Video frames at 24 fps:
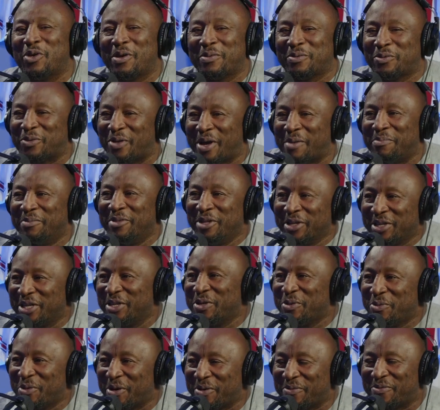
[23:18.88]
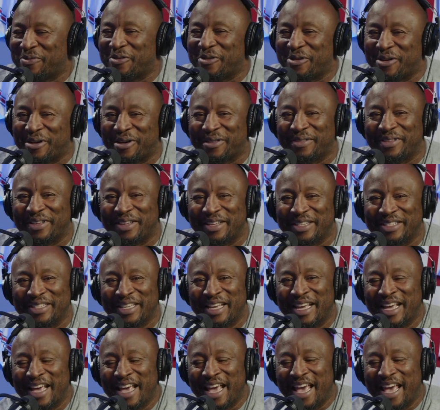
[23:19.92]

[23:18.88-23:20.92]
you up. So I'm looking you up for all this.